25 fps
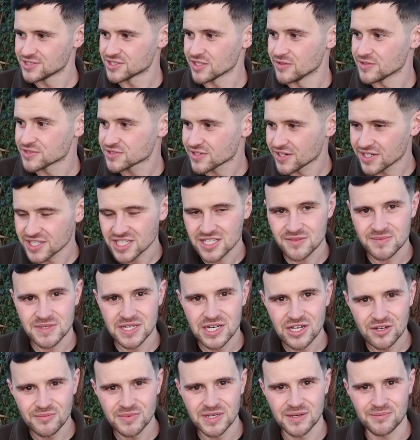So it's kind of giving me a
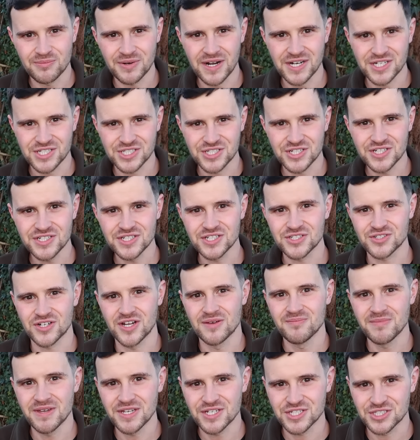little bit of pressure to try
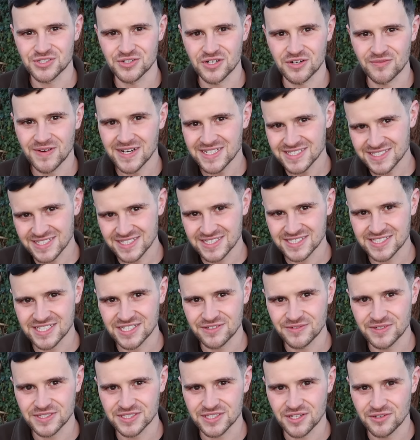and make sure the rest of the
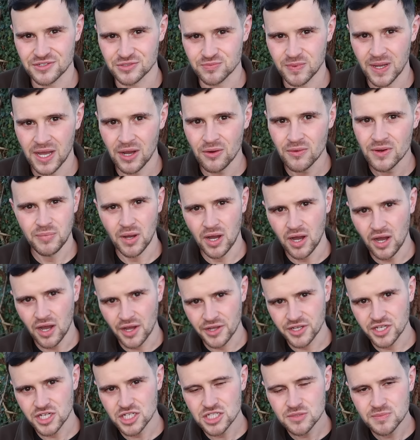series goes well. But
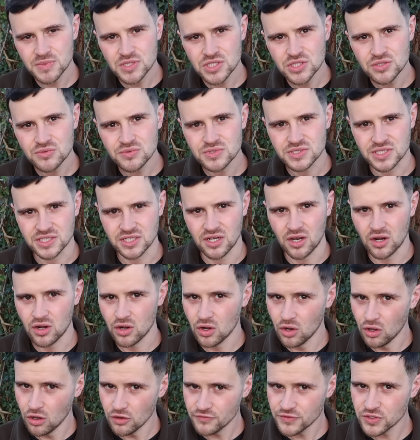I'm going to be using a
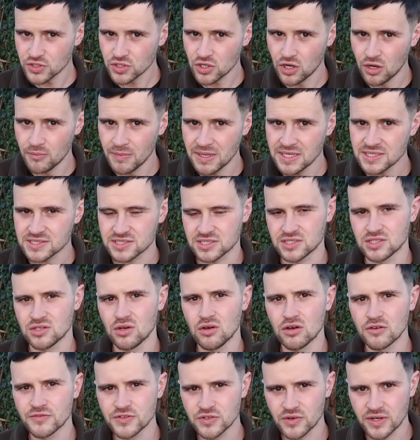lot of your comments and a
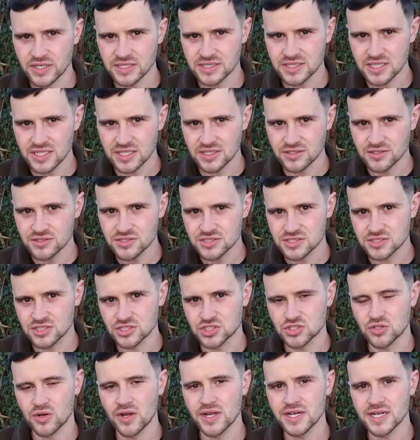lot of your ideas to
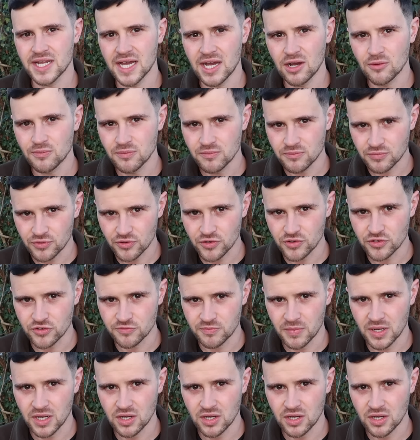try and help improve my